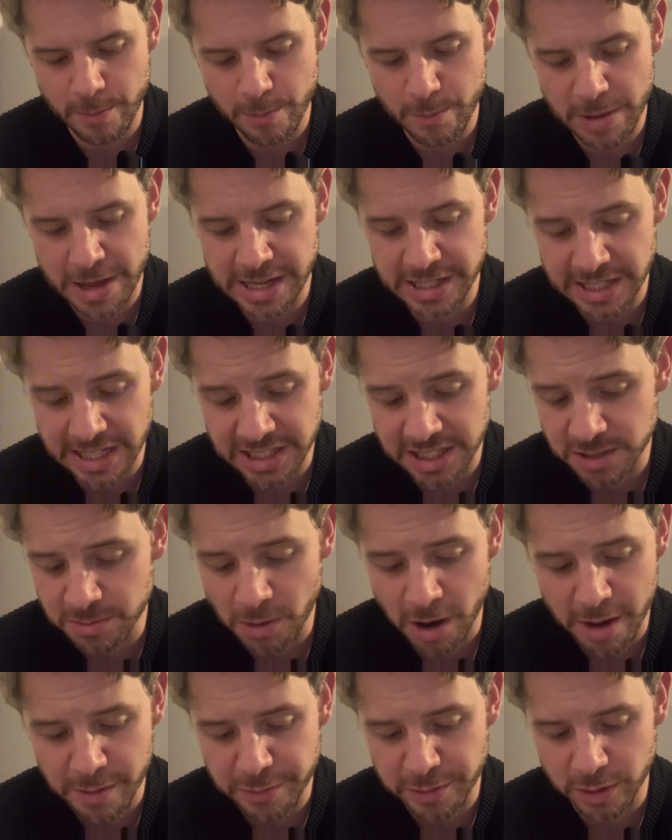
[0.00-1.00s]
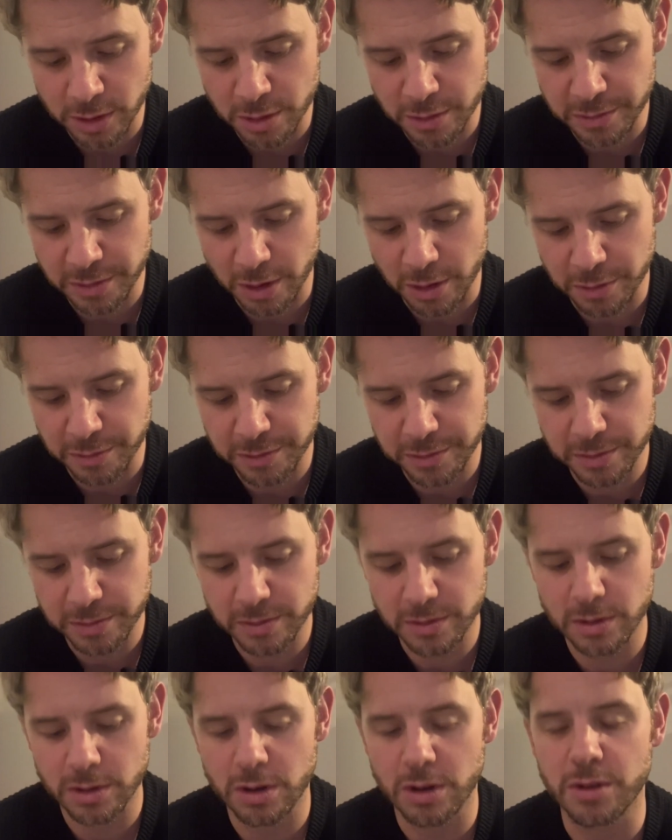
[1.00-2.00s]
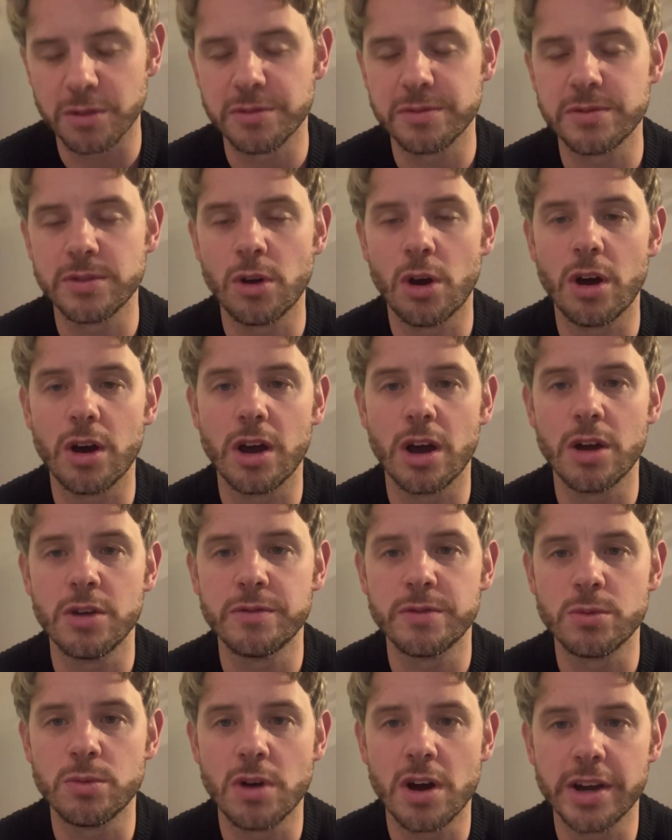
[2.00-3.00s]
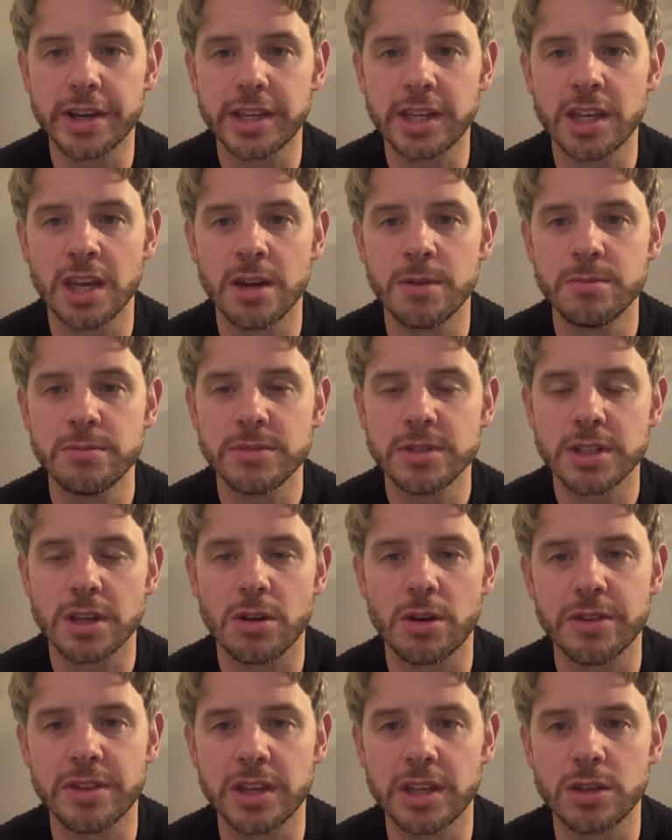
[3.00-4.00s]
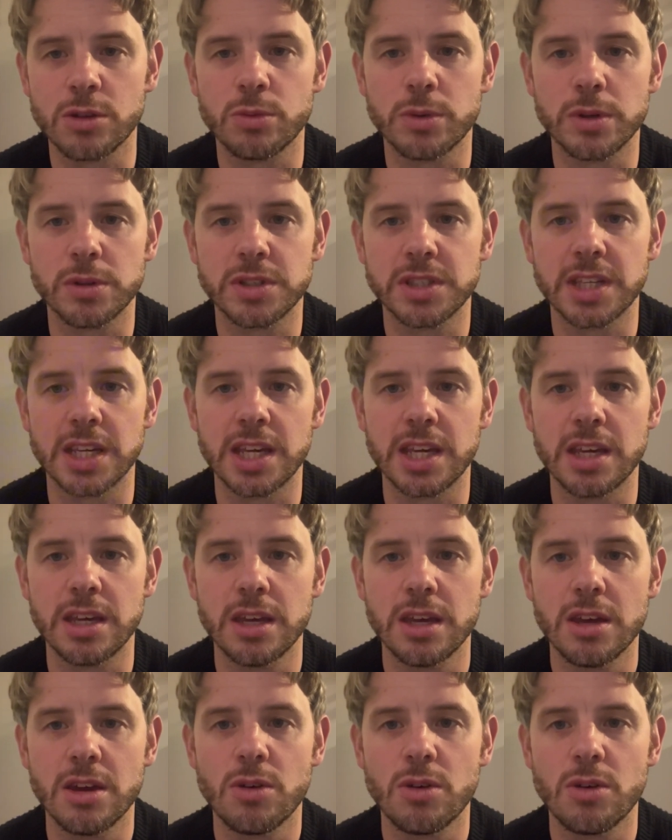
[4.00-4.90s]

He says he's mindful of not overworking him, so I think you will see,